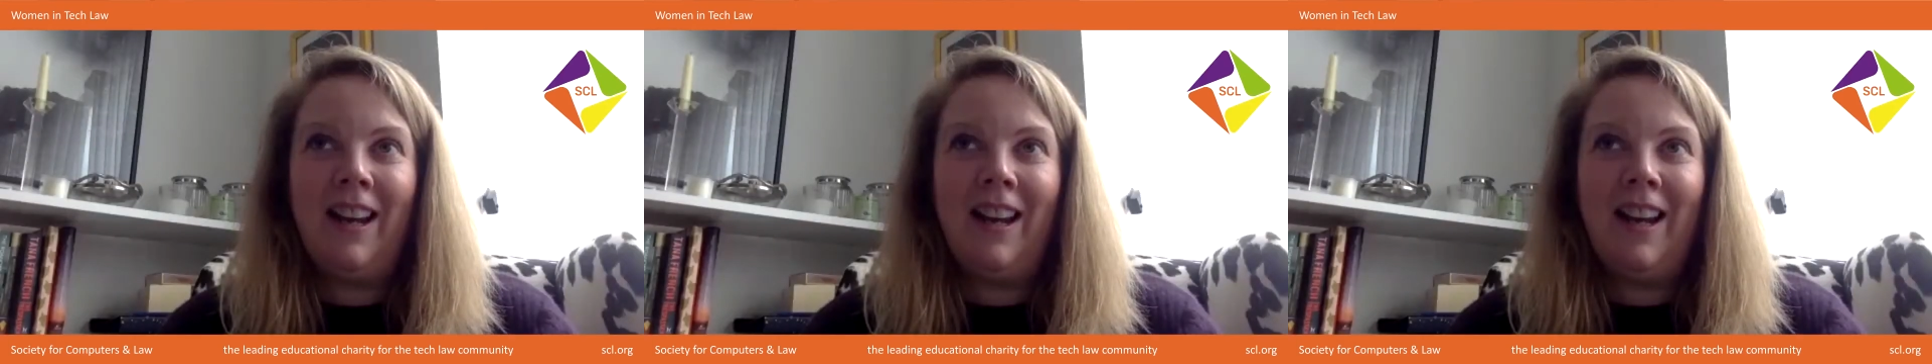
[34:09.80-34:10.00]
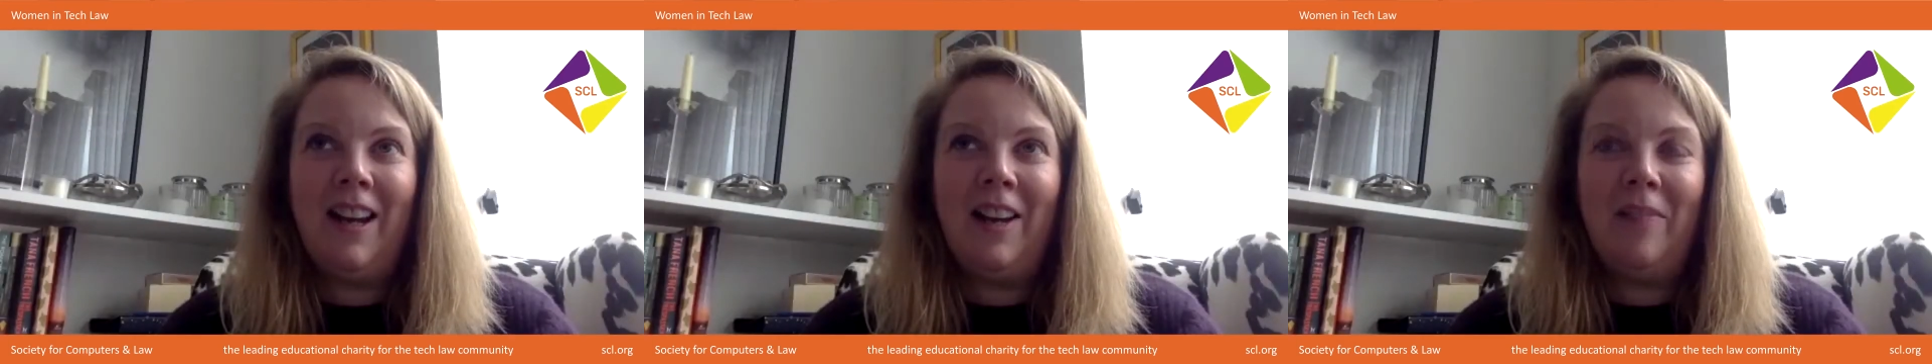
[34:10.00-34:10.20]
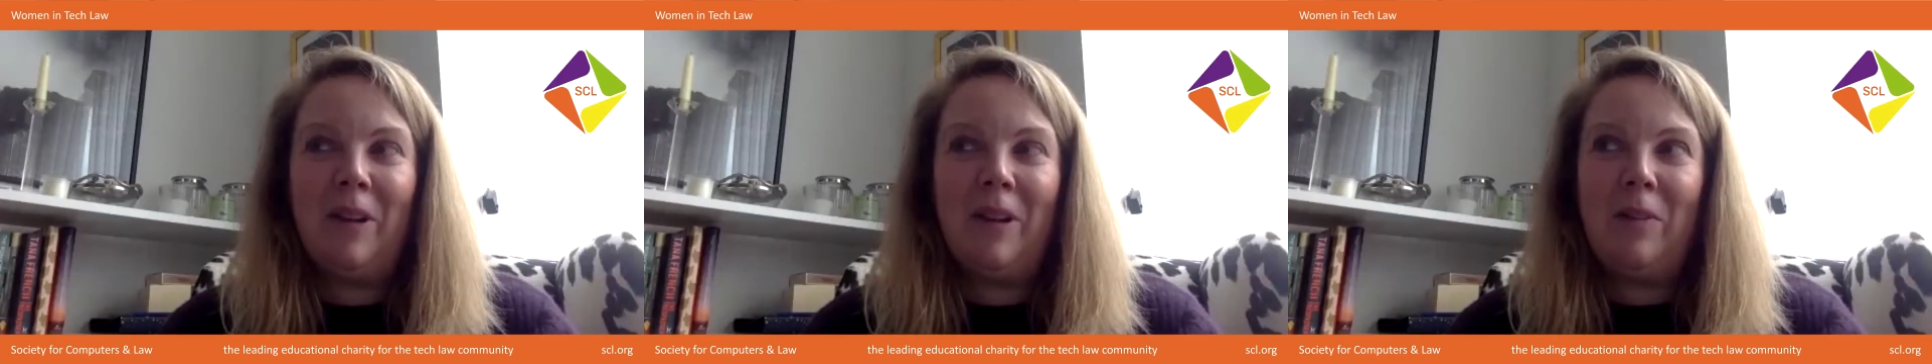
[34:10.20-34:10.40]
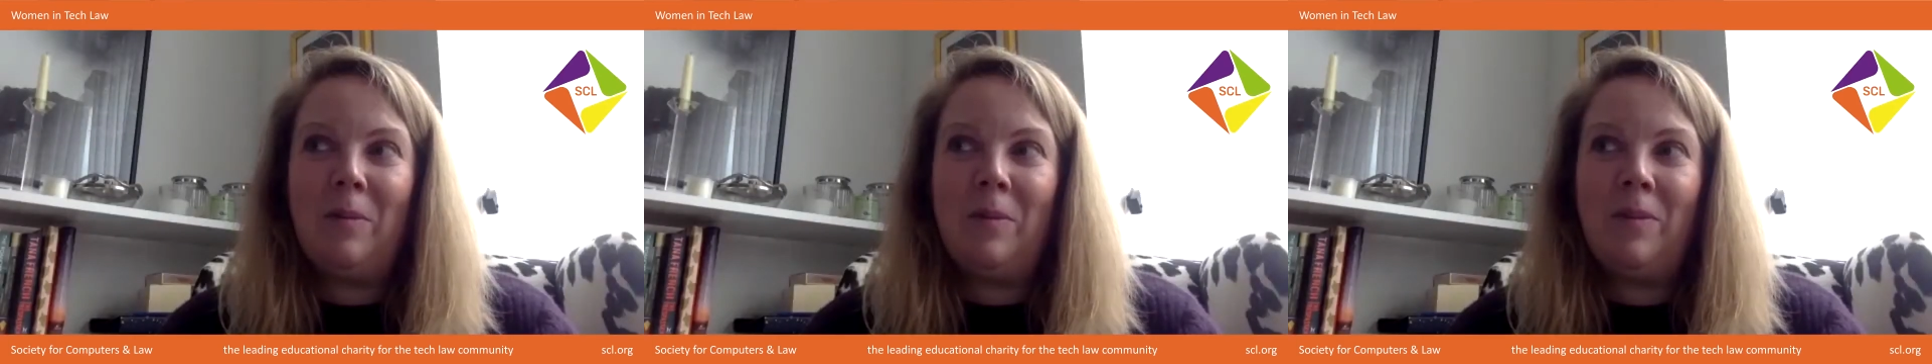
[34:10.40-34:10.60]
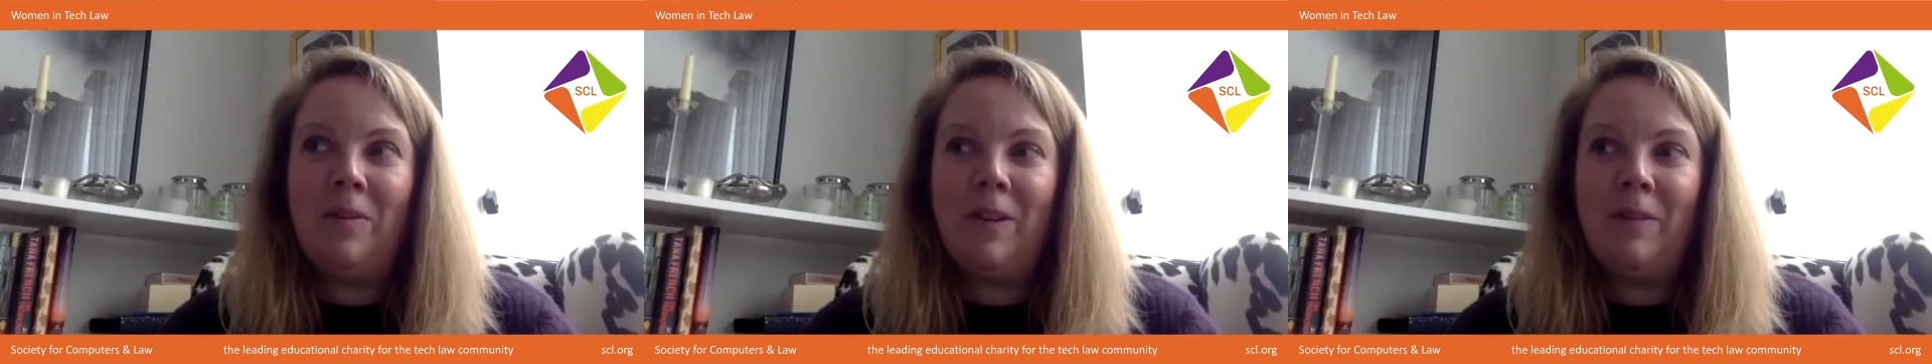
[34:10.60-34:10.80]
I remember
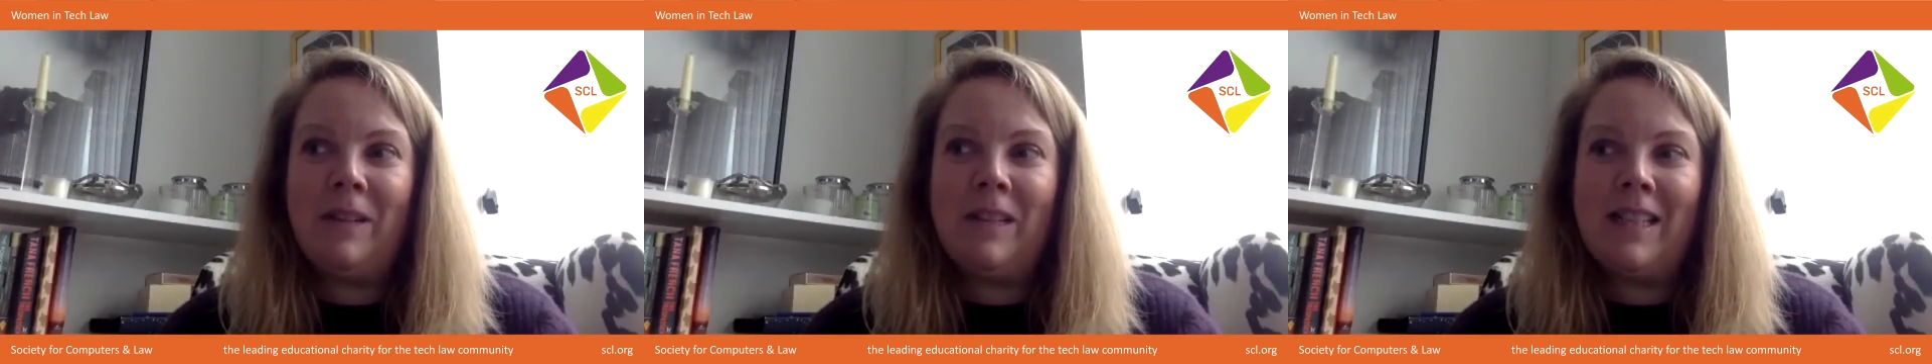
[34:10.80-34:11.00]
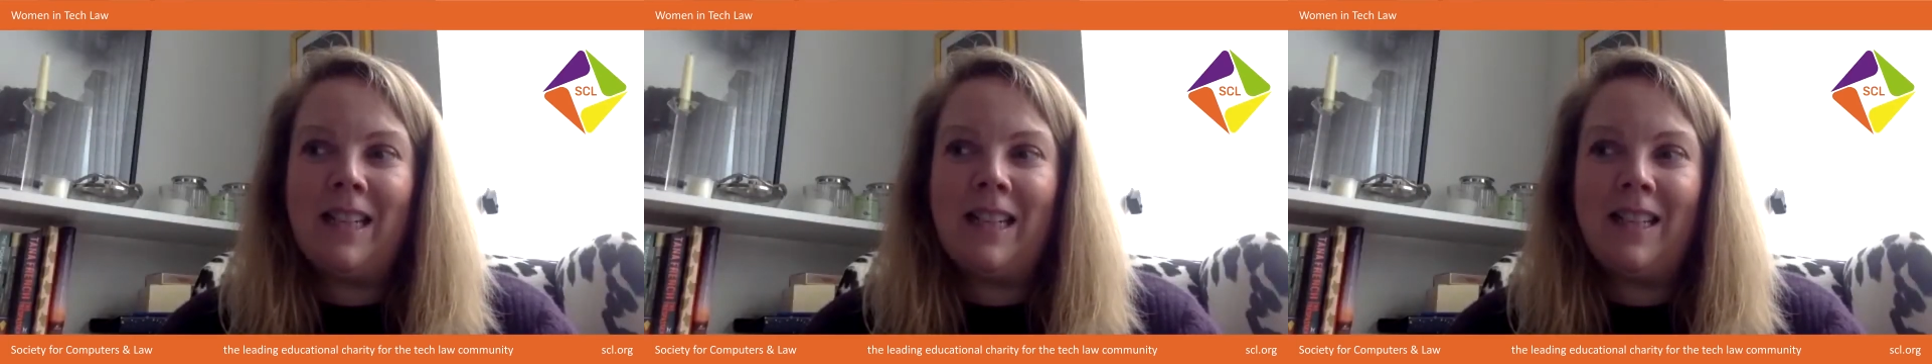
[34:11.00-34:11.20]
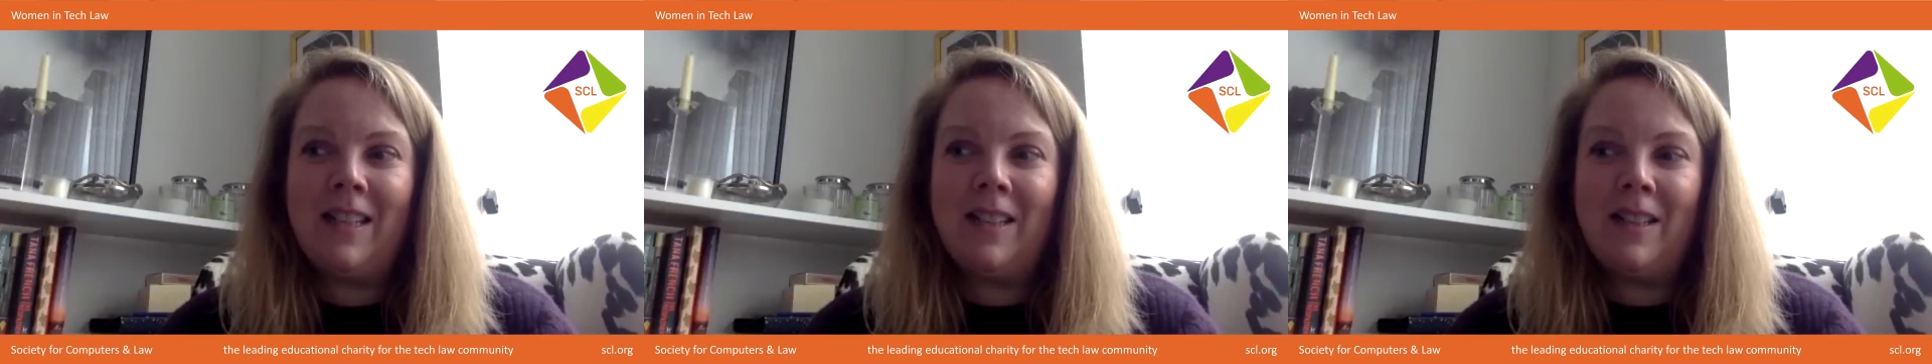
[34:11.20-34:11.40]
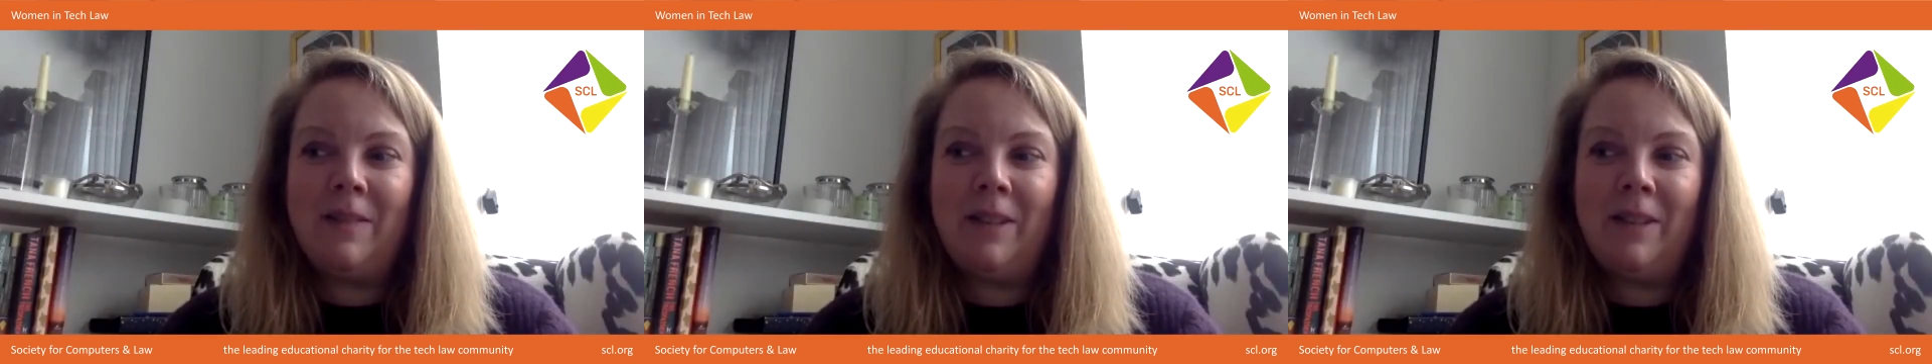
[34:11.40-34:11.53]
a friend of mine saying to